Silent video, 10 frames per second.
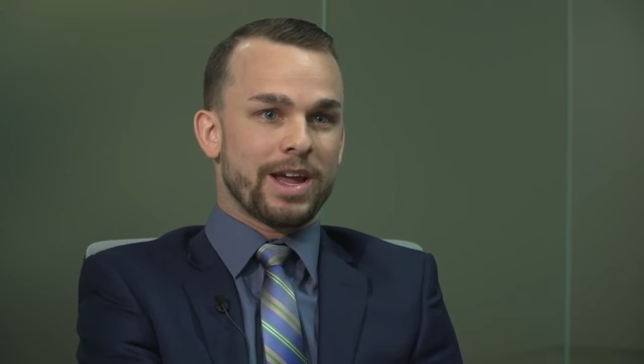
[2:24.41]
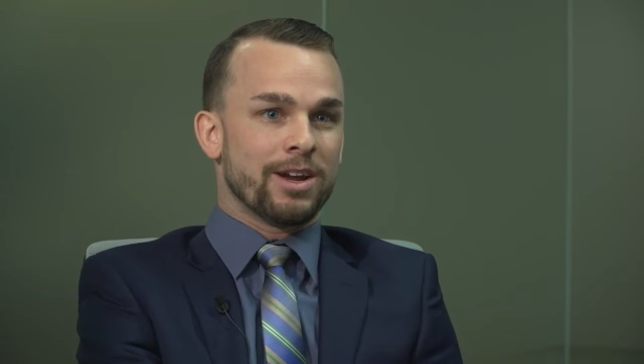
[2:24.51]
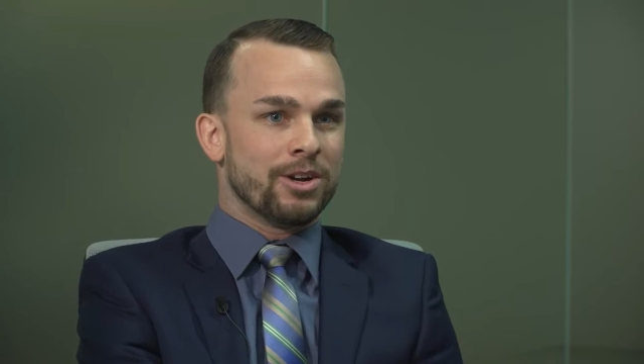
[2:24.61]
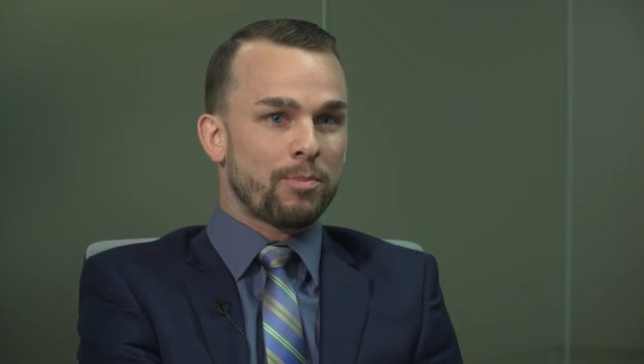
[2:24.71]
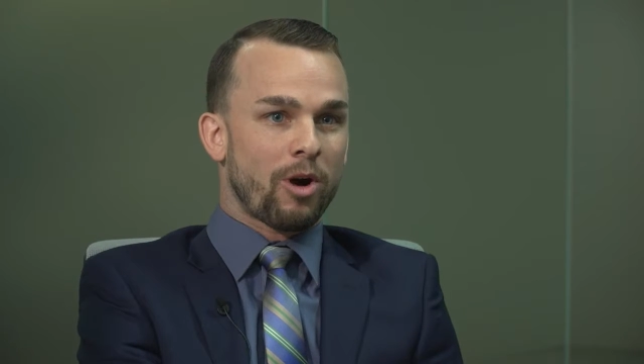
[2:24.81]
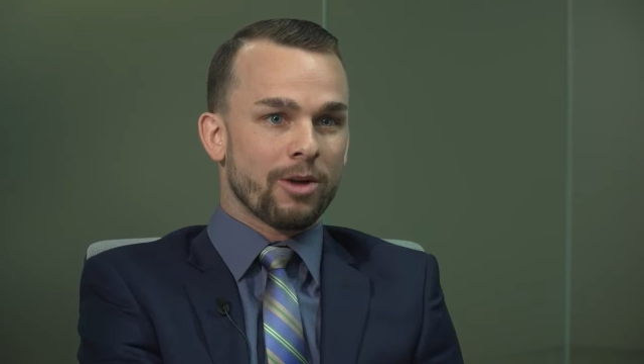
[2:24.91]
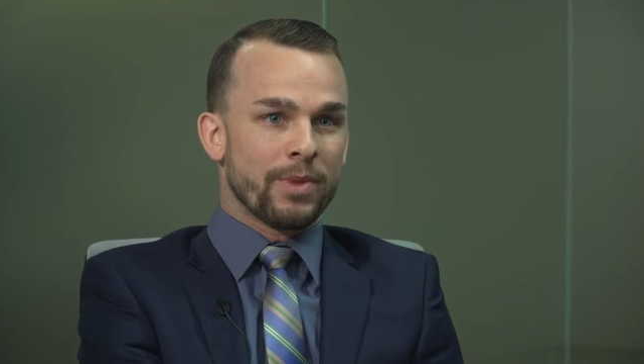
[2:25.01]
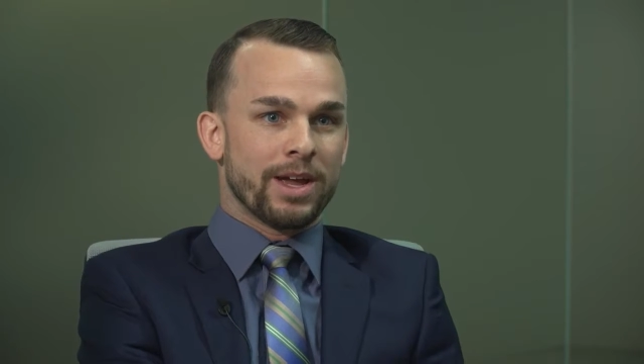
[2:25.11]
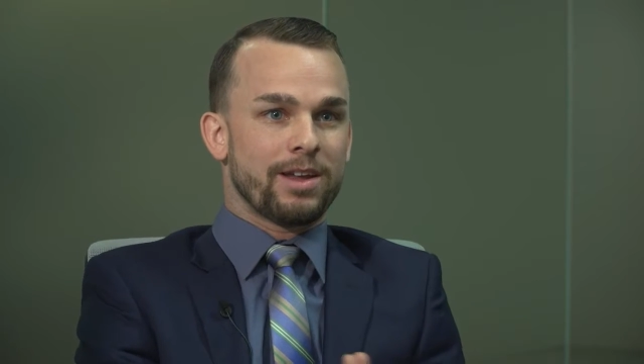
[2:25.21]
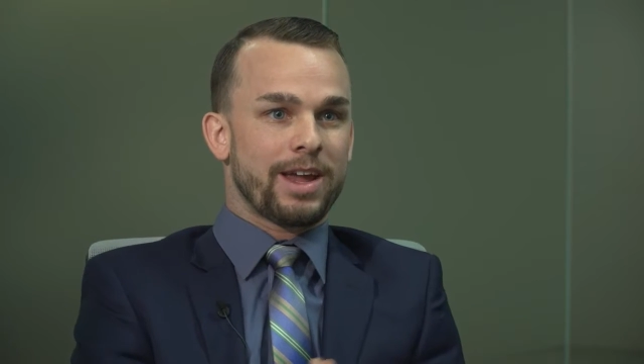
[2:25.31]
in a
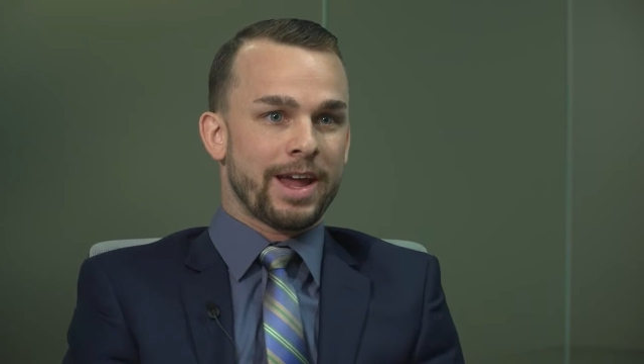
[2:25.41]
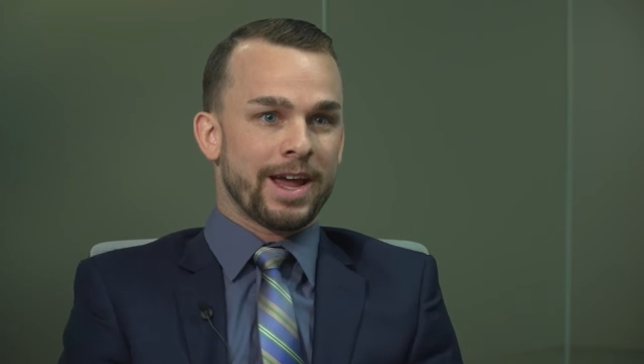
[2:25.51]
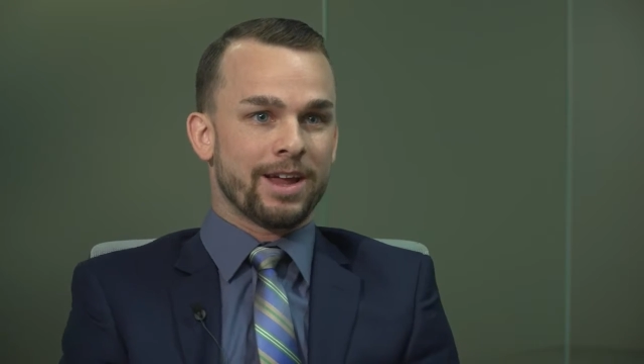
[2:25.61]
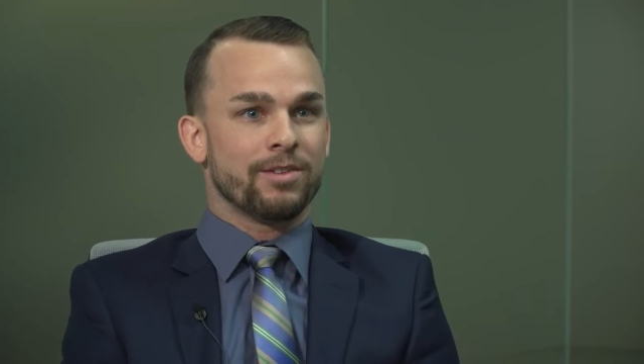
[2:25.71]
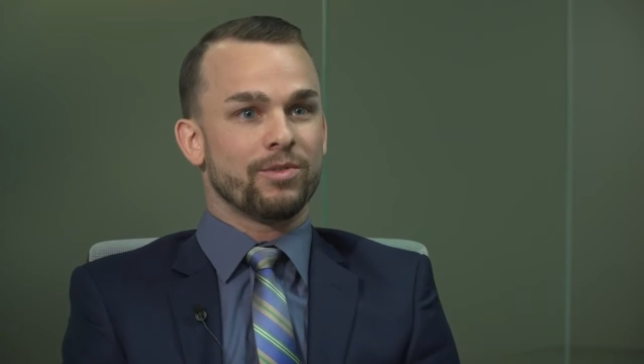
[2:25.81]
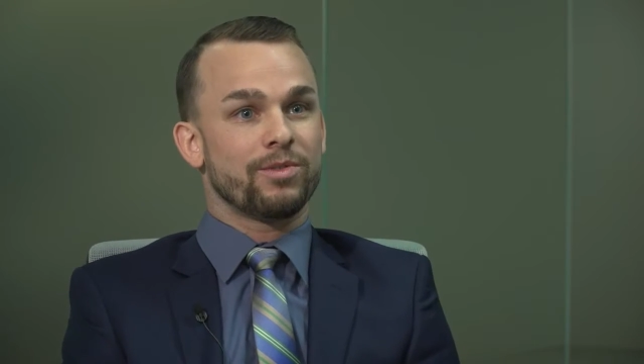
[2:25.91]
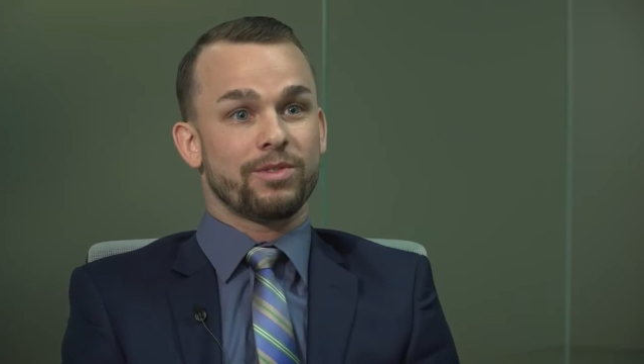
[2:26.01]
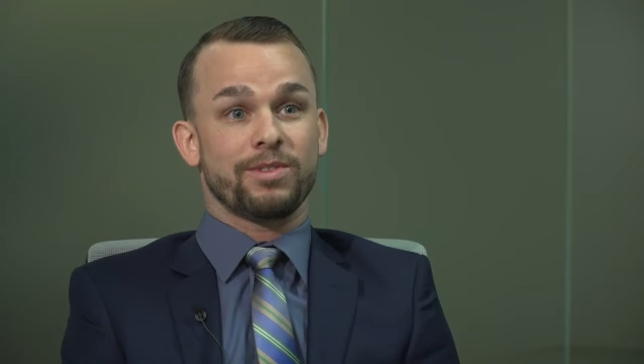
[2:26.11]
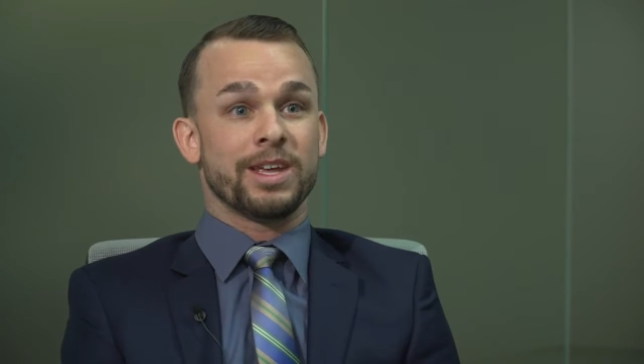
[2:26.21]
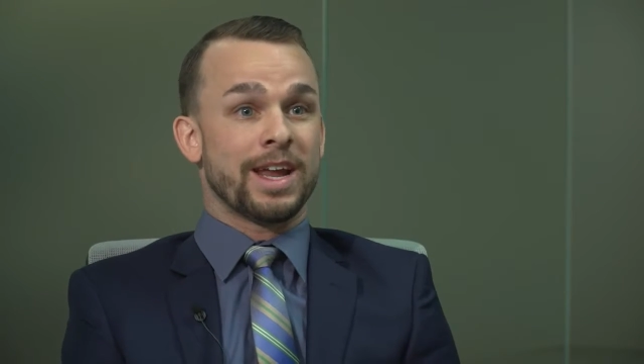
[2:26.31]
department,
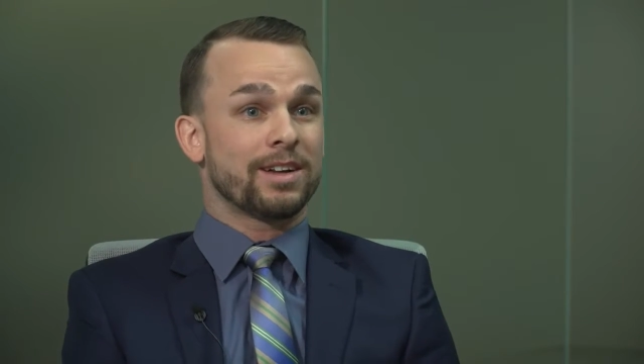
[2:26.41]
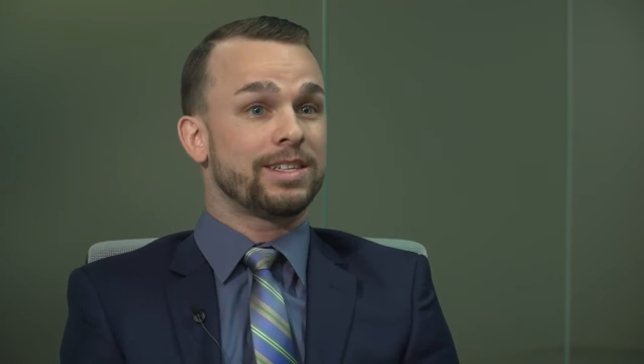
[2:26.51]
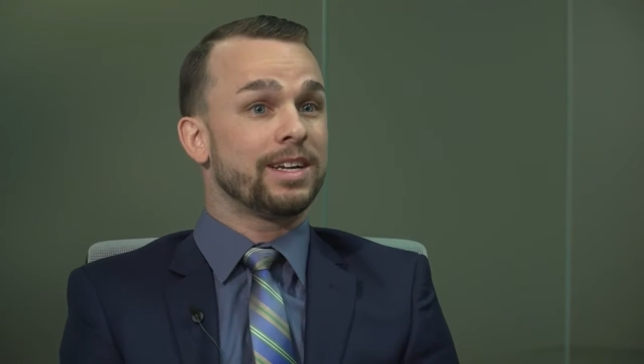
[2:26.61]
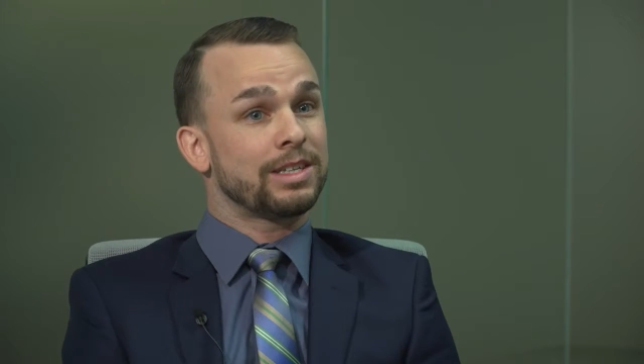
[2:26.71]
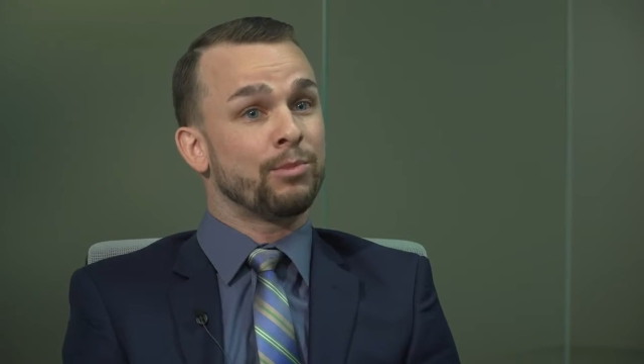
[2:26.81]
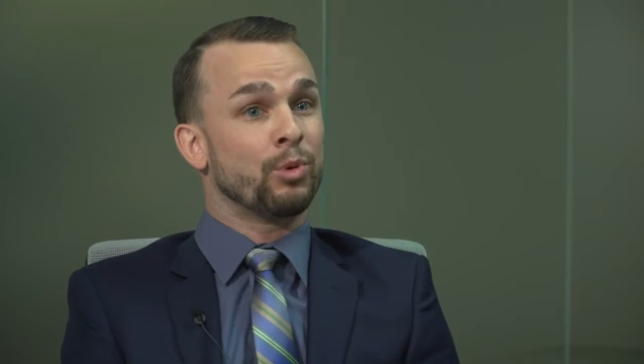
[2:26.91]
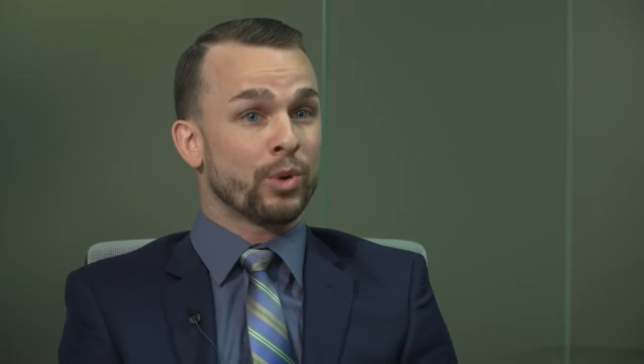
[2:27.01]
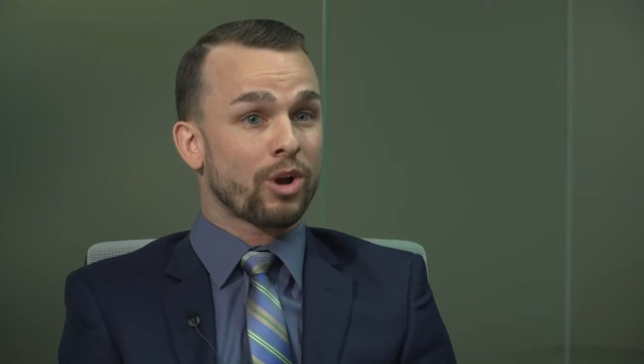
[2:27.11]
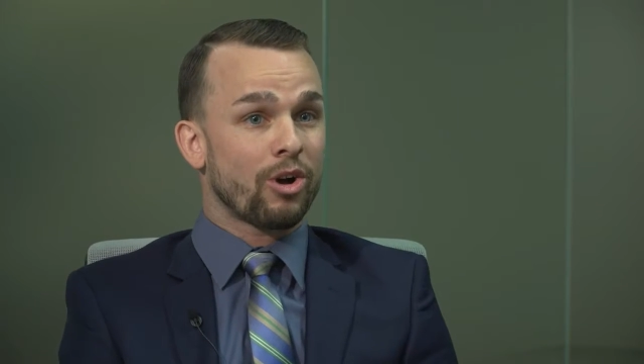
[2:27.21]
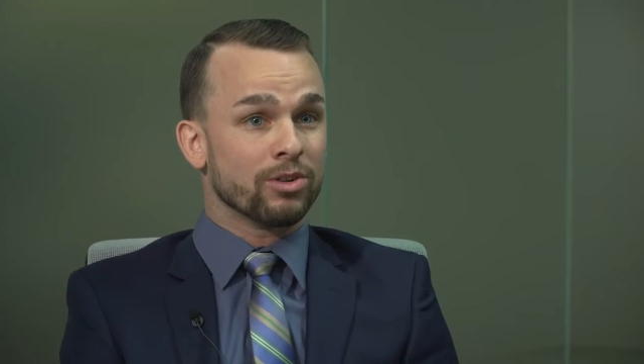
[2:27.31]
and the next day someone
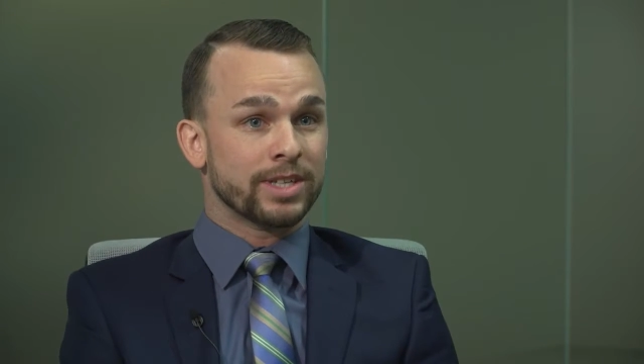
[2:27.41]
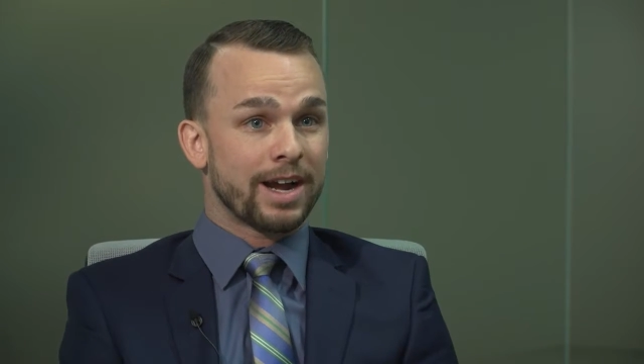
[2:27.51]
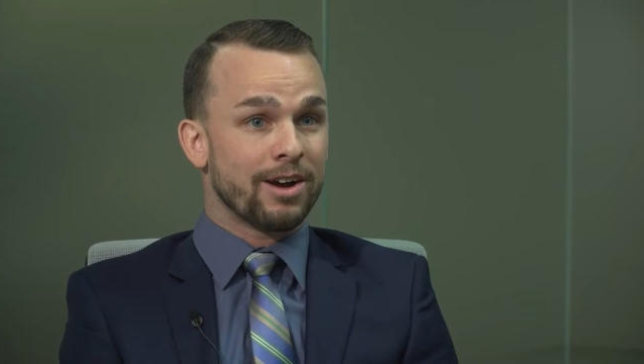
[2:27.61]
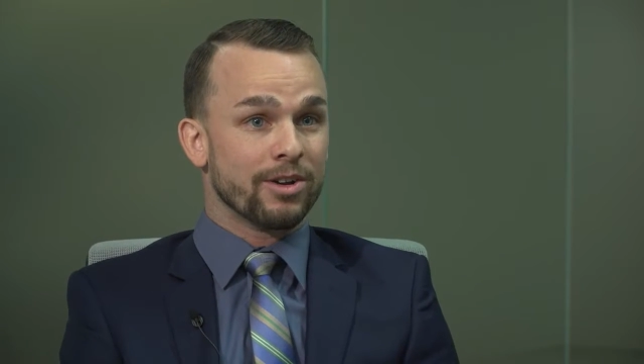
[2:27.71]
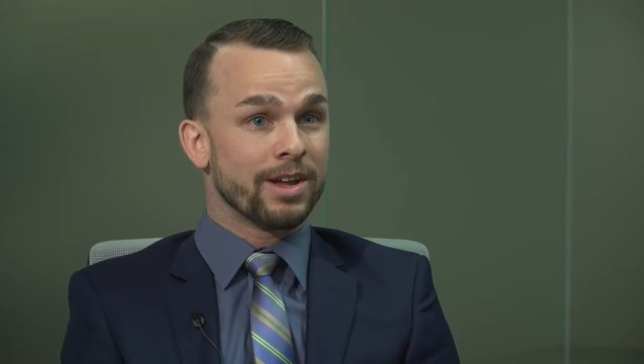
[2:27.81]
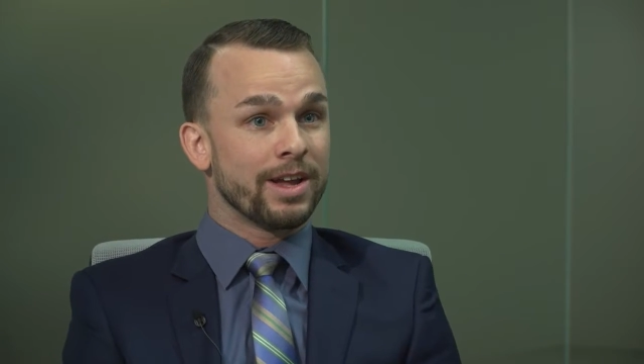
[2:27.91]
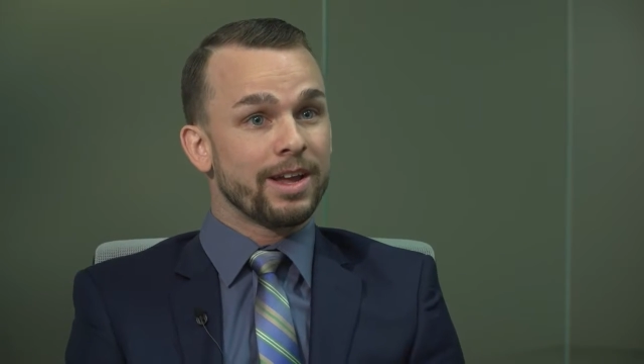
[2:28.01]
would call down.